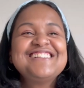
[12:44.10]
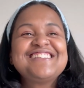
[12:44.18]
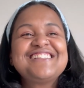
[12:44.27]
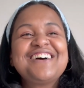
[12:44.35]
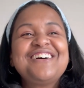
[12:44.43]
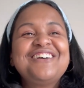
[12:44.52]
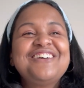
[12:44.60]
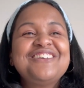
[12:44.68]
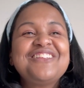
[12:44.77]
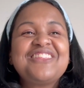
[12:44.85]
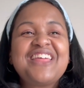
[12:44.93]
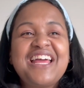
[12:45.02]
So
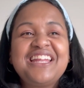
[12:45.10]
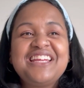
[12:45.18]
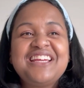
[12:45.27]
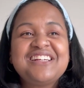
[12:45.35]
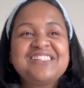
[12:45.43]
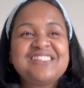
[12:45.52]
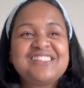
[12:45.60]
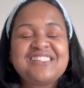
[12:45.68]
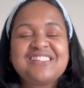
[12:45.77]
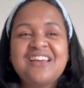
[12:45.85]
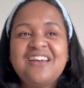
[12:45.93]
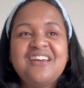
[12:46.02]
that is
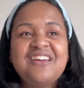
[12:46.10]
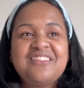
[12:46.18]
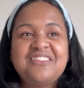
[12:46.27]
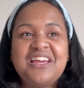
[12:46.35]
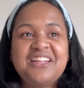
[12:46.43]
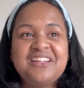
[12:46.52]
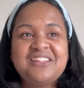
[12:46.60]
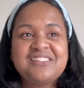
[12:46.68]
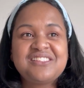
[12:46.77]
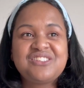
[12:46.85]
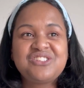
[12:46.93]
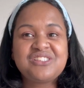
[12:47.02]

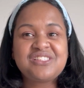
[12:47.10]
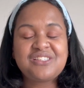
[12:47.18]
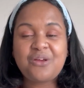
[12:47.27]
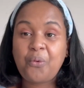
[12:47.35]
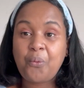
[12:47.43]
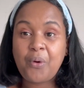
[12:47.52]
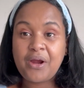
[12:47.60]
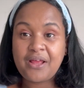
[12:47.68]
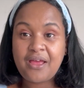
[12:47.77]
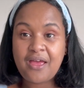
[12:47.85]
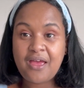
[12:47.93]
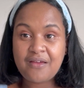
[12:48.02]
just what
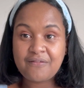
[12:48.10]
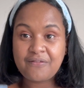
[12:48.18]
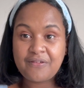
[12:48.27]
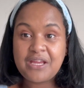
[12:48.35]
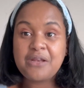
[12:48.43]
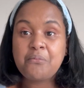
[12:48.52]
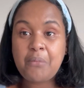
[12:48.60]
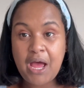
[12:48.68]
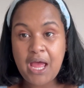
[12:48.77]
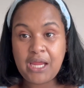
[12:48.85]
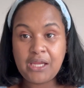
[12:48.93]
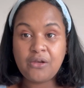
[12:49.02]
I have in
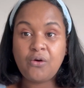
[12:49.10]
mind,